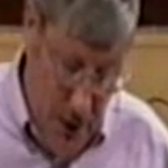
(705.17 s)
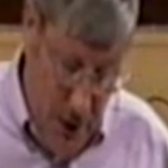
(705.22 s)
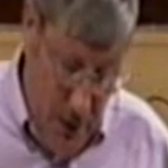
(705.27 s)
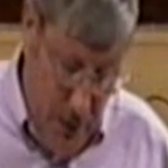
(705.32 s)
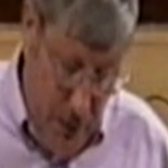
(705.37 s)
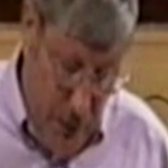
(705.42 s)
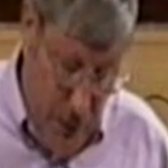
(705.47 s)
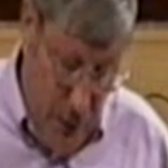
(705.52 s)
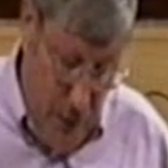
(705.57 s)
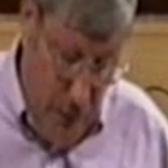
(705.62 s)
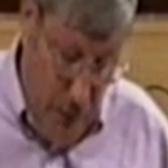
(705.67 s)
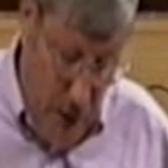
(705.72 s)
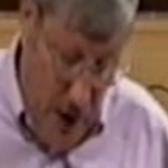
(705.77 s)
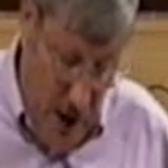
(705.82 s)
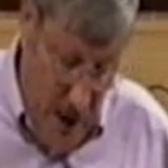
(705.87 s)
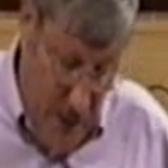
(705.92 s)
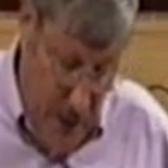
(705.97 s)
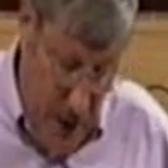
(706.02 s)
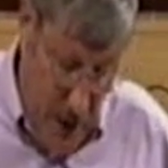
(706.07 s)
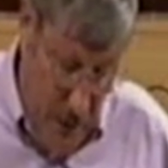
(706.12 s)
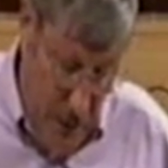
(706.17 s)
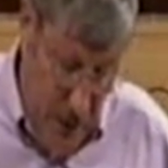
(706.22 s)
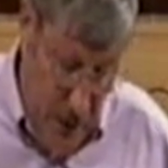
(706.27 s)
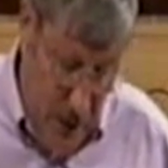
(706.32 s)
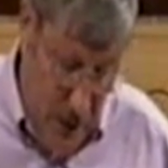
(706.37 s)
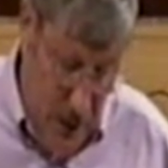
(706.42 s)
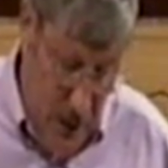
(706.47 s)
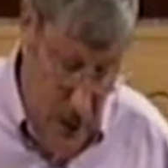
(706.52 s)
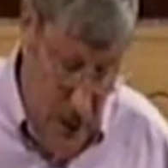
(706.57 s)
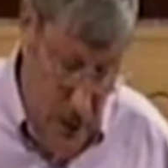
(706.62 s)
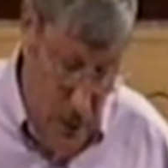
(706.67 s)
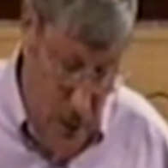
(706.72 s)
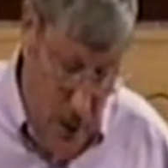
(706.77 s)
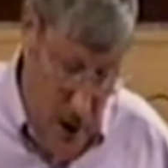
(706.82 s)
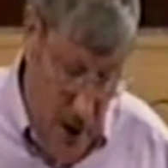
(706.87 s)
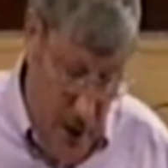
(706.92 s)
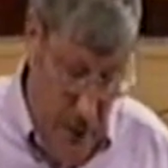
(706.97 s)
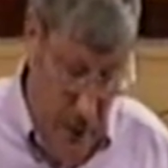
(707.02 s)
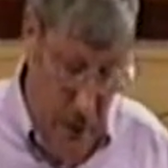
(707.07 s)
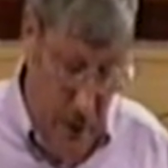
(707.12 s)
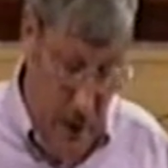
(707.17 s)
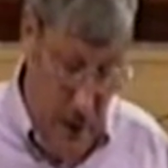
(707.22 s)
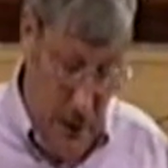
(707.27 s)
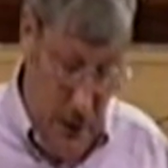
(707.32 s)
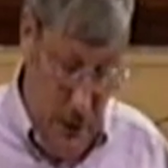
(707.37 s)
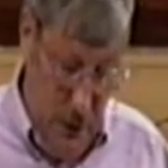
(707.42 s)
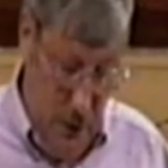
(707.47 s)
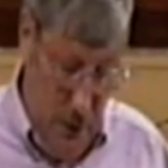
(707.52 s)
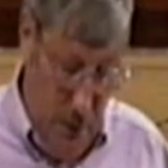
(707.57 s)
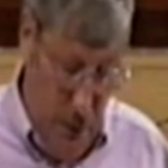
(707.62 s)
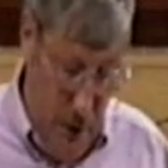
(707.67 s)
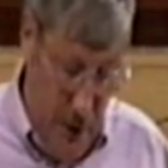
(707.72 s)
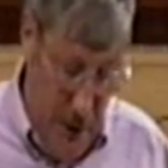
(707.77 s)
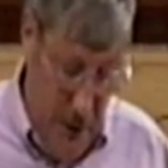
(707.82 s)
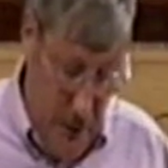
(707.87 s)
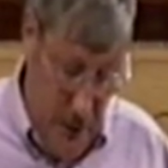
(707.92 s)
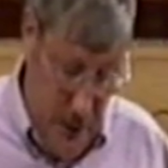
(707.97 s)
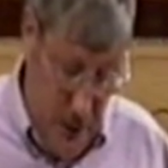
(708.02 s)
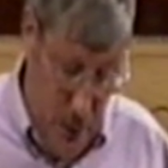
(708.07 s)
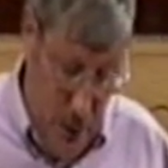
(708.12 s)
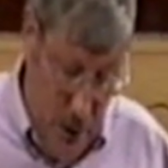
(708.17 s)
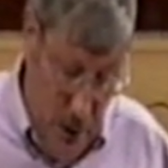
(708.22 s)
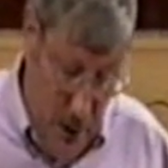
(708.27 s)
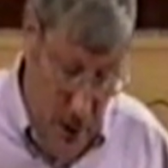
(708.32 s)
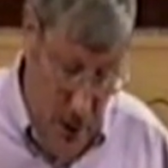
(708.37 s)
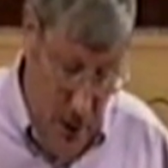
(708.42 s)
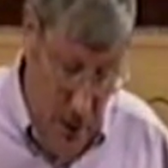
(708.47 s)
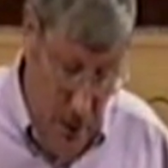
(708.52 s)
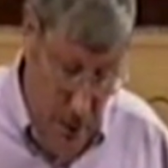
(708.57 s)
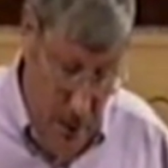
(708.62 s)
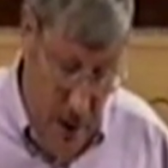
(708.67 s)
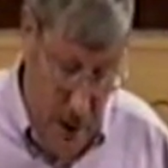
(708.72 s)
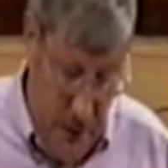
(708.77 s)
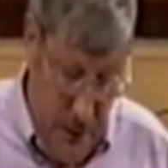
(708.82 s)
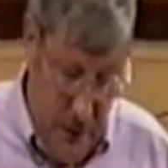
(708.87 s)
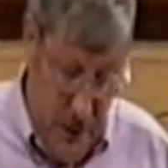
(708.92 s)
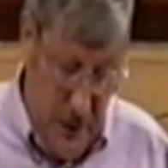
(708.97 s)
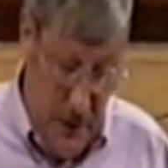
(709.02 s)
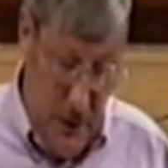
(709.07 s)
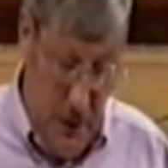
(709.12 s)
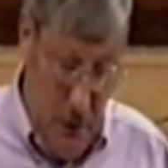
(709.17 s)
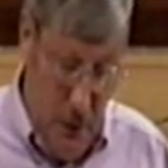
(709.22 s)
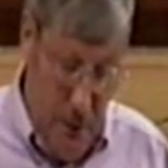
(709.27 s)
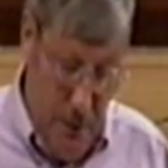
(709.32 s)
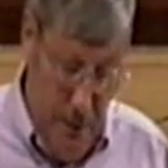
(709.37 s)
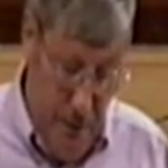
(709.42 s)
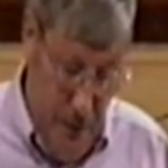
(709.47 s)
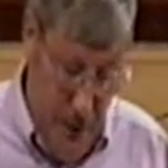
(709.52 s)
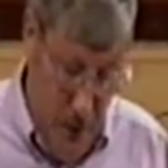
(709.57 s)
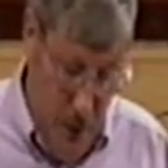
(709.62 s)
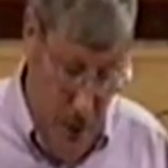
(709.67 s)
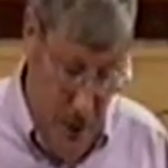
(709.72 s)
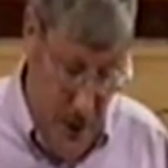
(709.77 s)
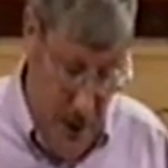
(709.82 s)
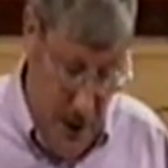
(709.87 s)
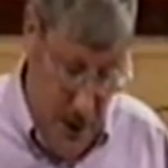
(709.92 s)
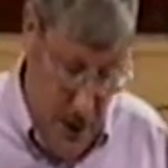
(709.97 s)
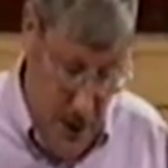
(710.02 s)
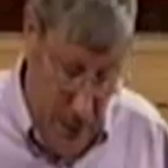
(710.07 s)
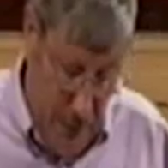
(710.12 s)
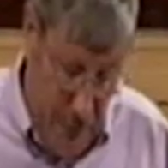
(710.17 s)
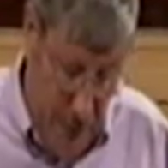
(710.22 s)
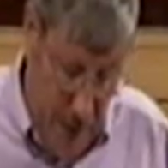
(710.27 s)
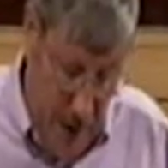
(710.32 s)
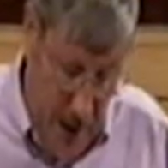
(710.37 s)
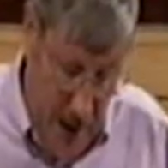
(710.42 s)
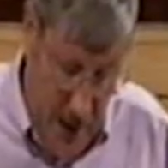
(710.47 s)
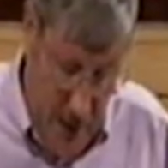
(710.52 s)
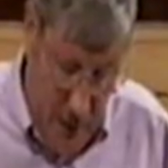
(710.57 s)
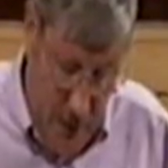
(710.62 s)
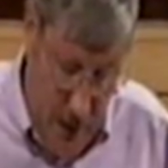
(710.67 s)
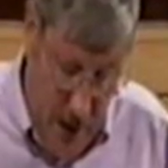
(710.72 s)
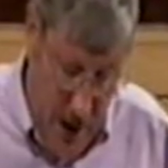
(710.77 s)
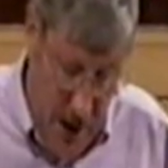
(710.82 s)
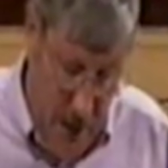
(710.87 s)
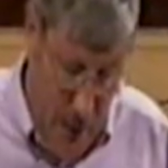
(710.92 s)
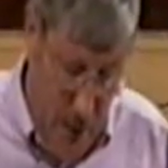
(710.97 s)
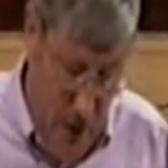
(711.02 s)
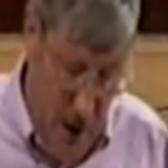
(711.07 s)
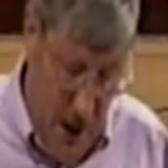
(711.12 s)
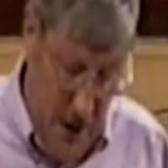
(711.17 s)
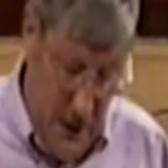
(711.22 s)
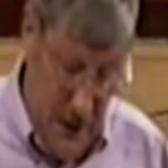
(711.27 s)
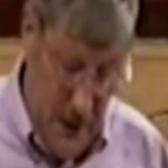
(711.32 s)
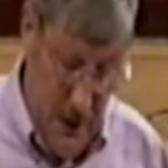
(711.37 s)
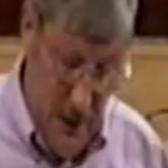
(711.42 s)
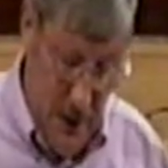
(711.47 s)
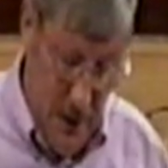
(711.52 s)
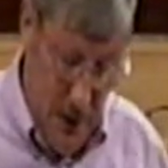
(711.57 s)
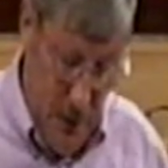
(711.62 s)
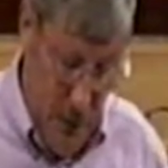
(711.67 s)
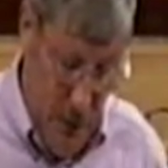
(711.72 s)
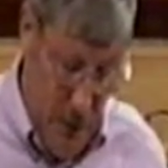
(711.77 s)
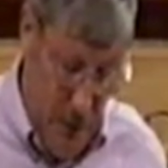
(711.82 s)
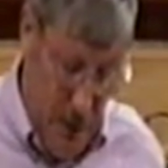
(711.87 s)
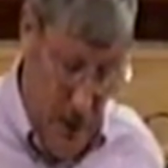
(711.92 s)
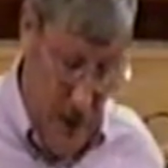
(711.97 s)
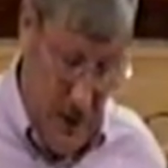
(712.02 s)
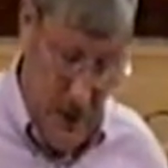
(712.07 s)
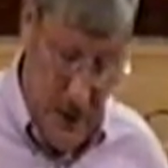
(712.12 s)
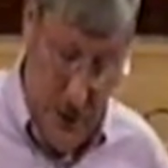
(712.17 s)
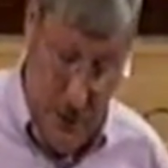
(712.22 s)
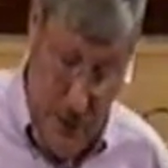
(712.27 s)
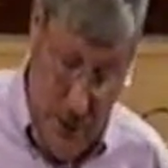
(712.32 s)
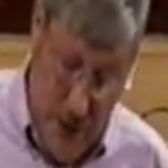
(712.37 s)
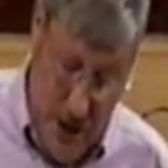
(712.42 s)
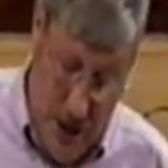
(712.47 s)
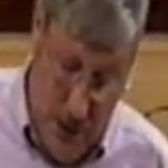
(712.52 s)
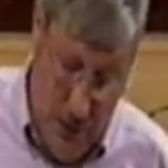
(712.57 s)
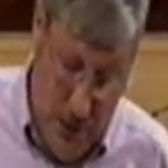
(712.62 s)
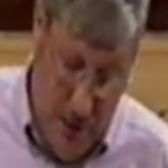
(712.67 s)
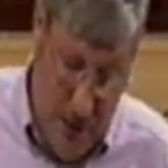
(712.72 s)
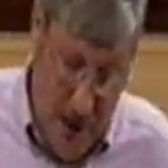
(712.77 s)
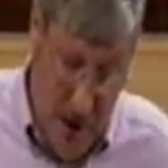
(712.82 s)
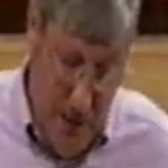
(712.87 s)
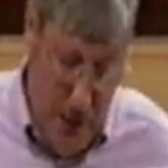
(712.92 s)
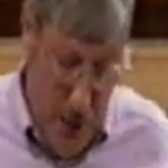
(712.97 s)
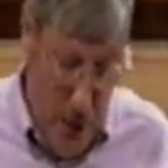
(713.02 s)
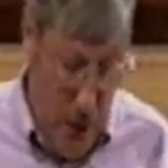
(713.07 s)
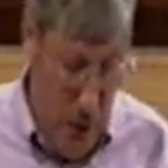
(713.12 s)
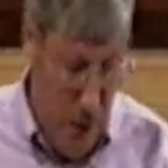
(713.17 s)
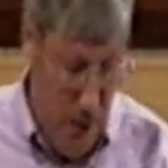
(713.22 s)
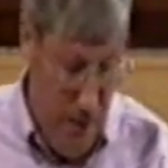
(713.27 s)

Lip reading: Moreover, I have given to you rather than to your brothers one mountain slope, which I took from the hand of the Amorites with my sword and with my bow.